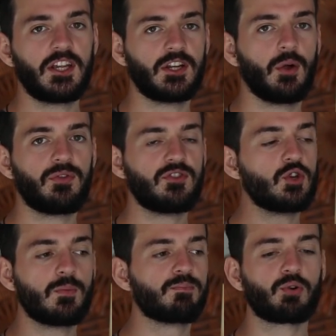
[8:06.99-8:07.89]
You know,
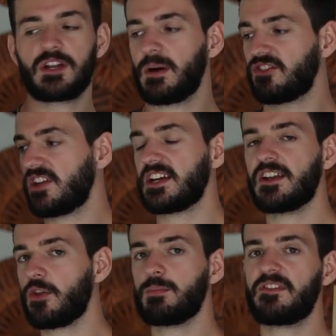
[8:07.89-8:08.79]
you can pretty much take
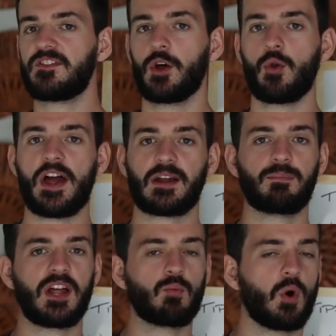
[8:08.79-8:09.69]
another midfielder that
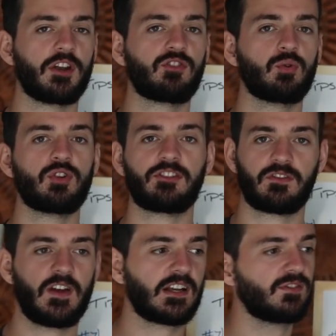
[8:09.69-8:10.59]
can play 1 and 2 touch
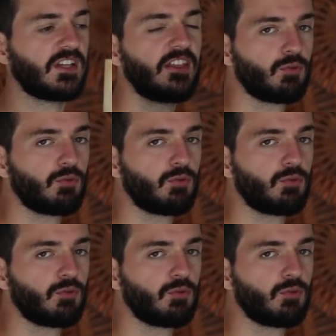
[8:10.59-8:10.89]
effectively,